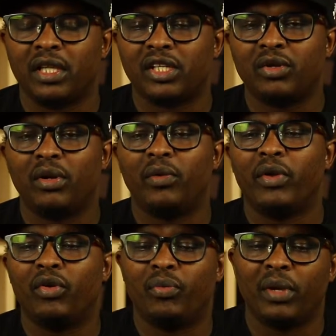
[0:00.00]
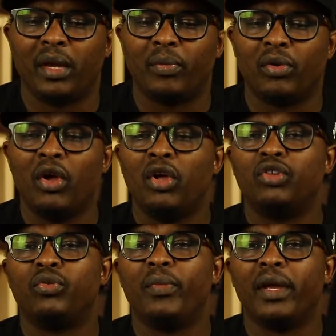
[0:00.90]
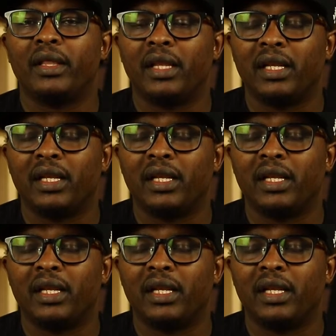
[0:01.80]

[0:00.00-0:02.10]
That's the only way you'll be able to make the